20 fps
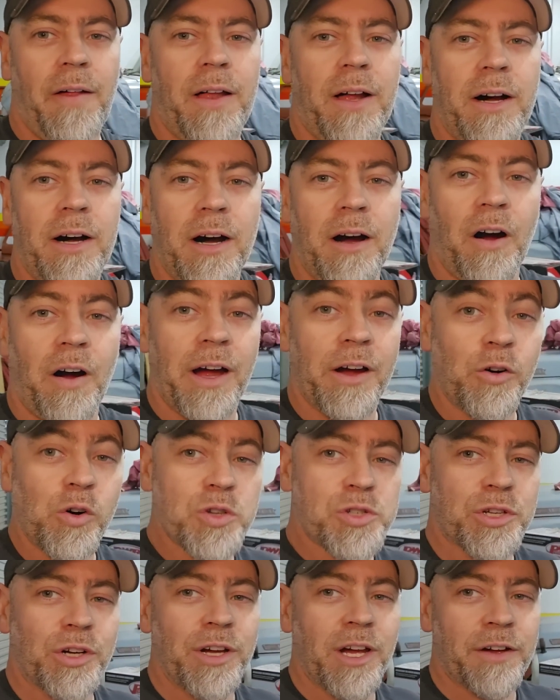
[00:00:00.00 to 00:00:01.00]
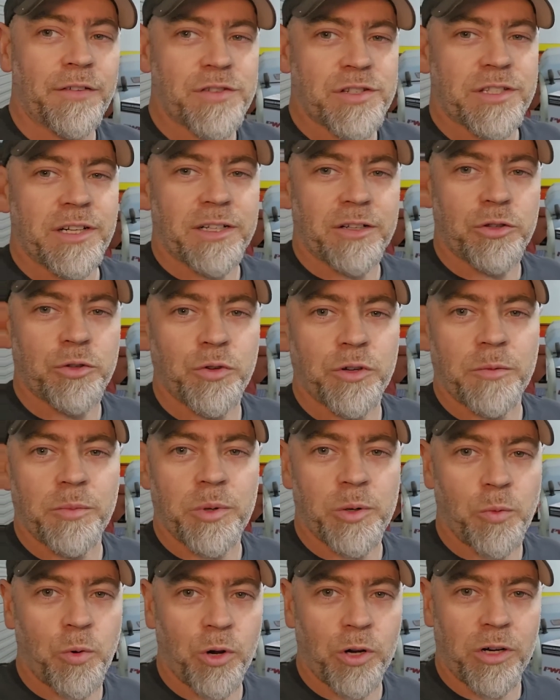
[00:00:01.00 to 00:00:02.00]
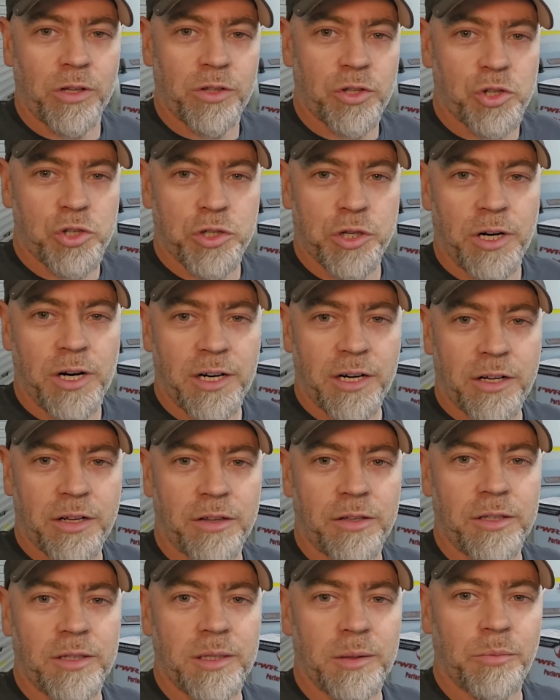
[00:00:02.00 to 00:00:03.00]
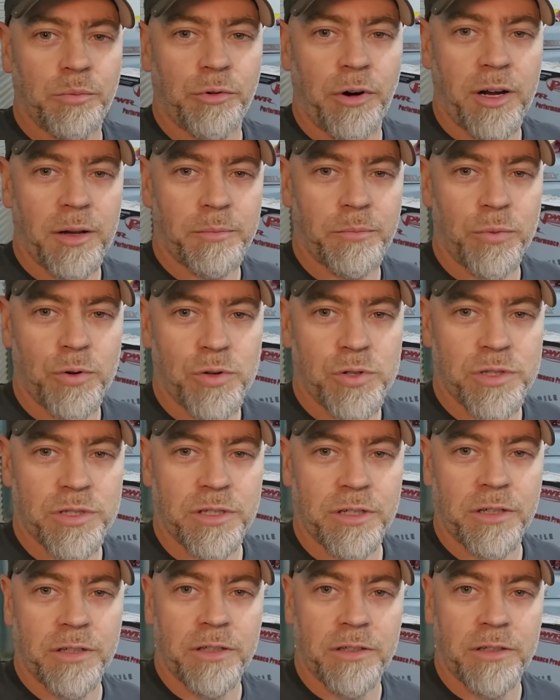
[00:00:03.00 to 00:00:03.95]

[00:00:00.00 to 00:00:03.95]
I also have started doing a bit of work on the truck, the brake booster.